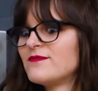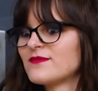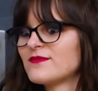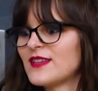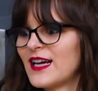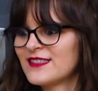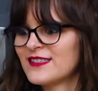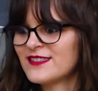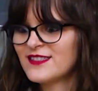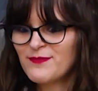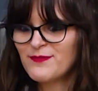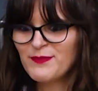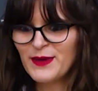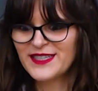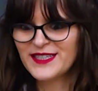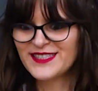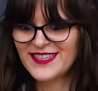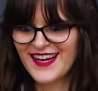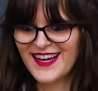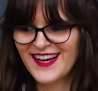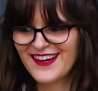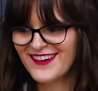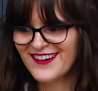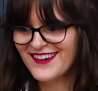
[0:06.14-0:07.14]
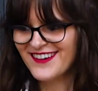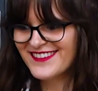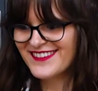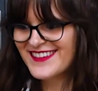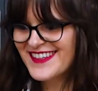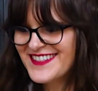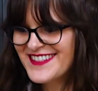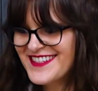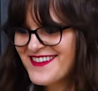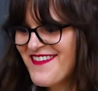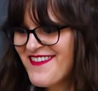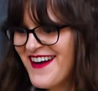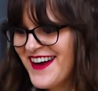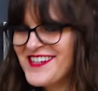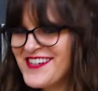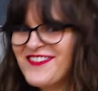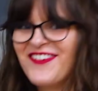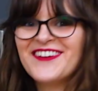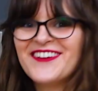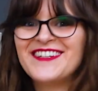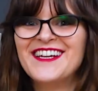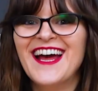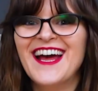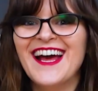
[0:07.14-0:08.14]
That's a potato. That's a mashed
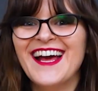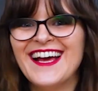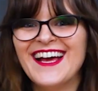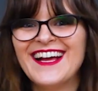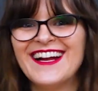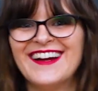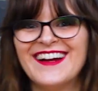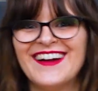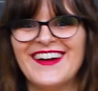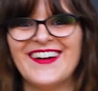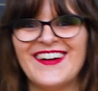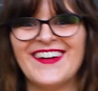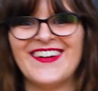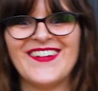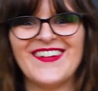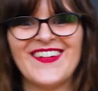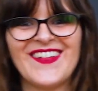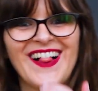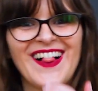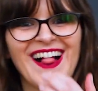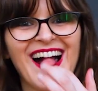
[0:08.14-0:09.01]
potato.